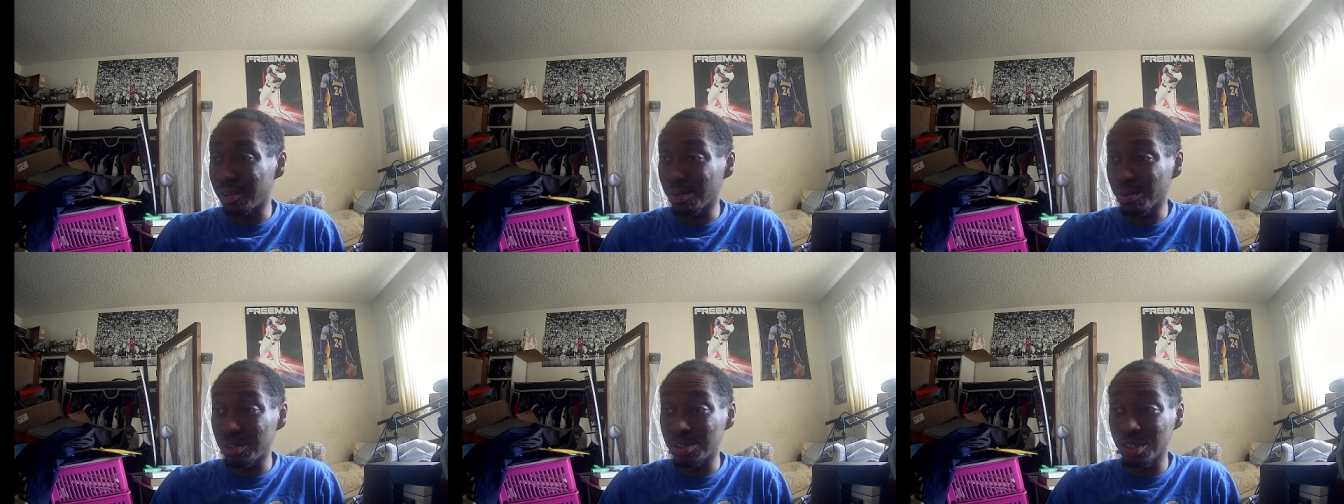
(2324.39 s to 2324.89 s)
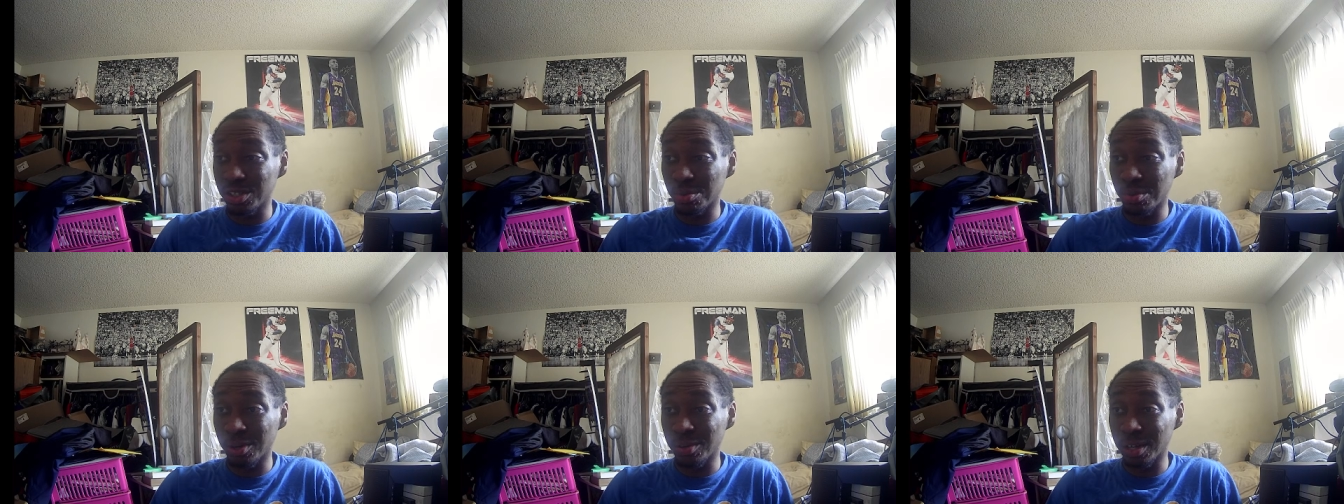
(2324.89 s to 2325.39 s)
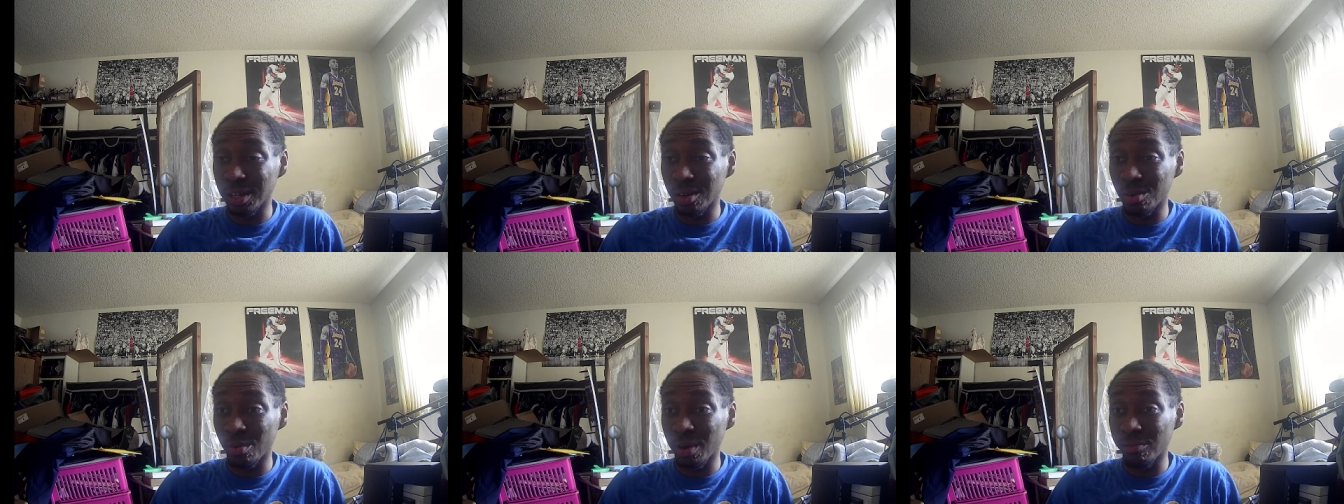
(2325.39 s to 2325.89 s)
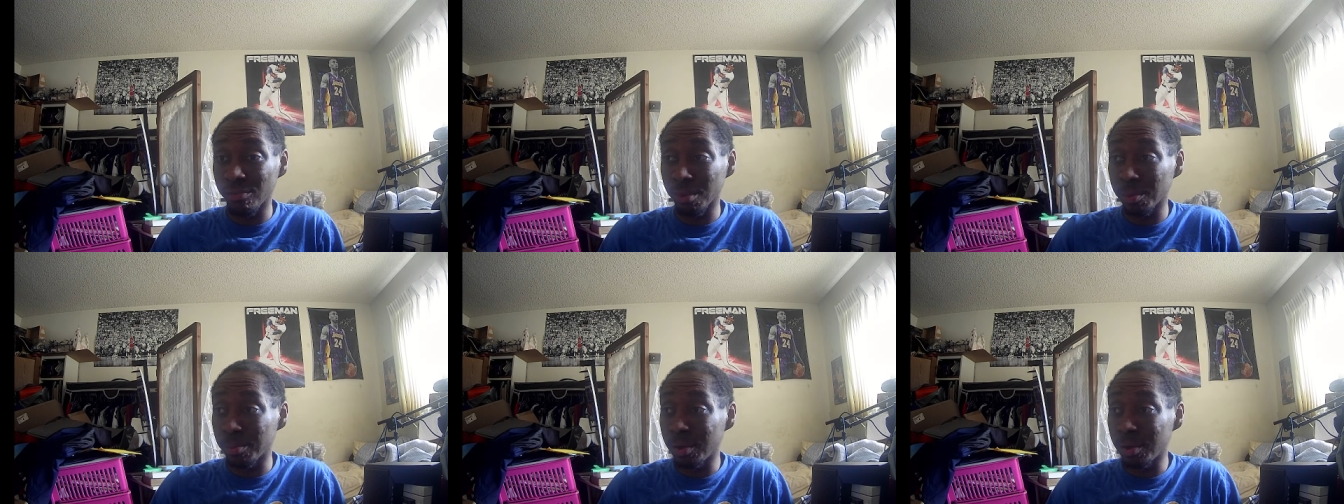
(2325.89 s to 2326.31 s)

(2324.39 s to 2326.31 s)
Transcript: Grievous does well to get it away from him.